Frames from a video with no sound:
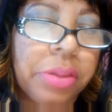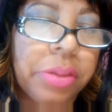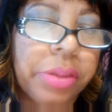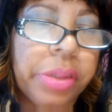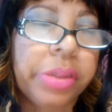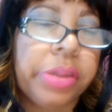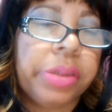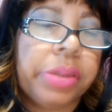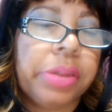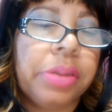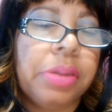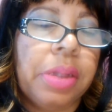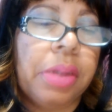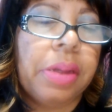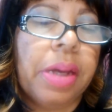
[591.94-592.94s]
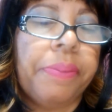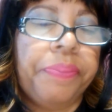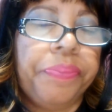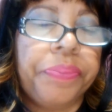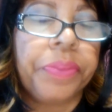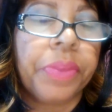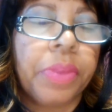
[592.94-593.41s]
this.
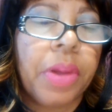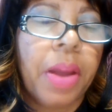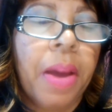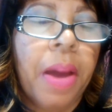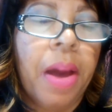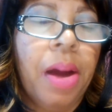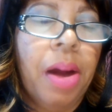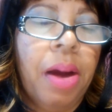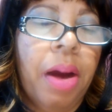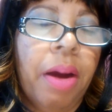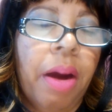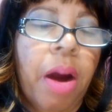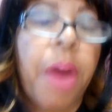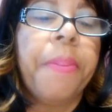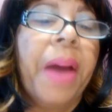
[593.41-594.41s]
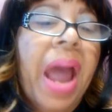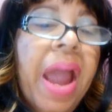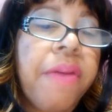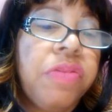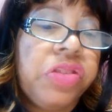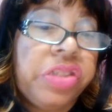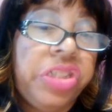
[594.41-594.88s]
Her
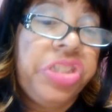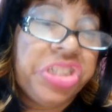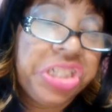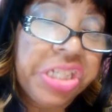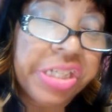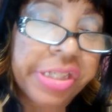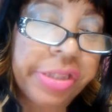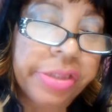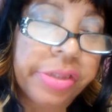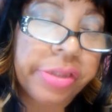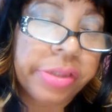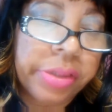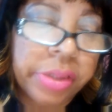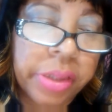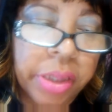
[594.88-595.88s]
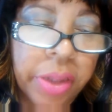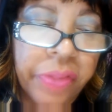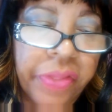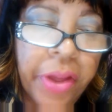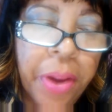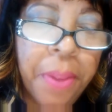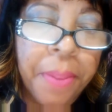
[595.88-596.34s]
behavior suggests
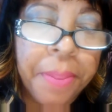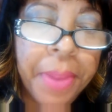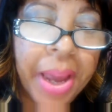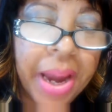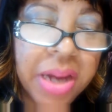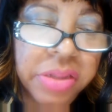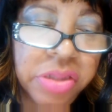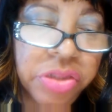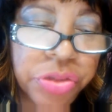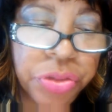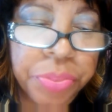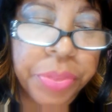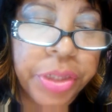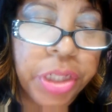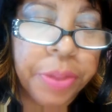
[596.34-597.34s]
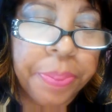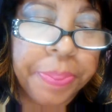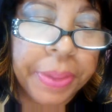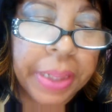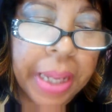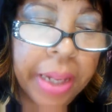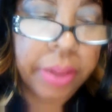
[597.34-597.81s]
they are master
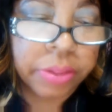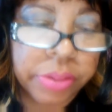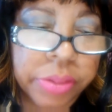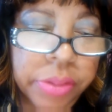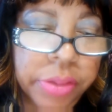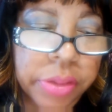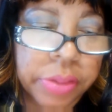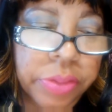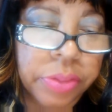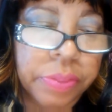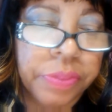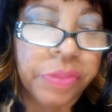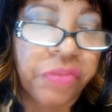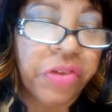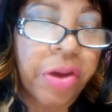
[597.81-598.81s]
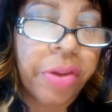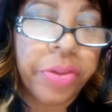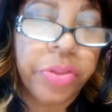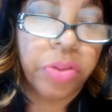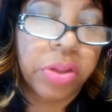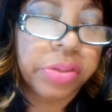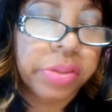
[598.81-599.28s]
manipulators, very
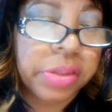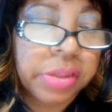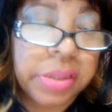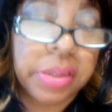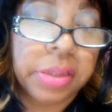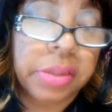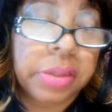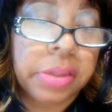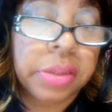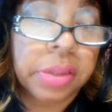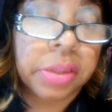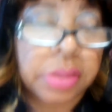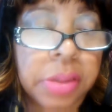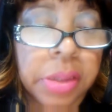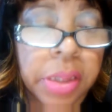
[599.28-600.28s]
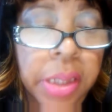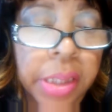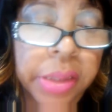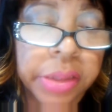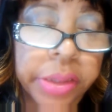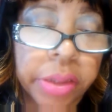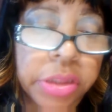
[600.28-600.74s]
narcissistic.
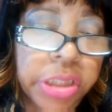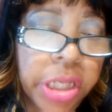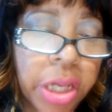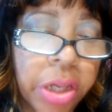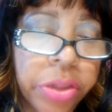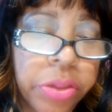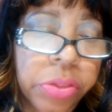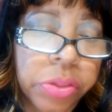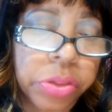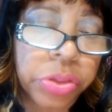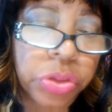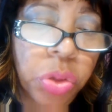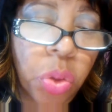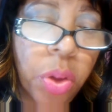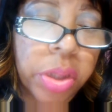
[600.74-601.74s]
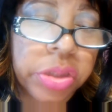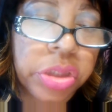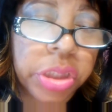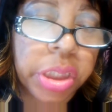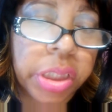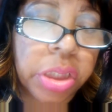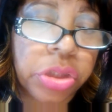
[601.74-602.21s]
They'll tell you a story
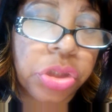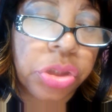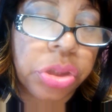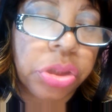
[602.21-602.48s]
to get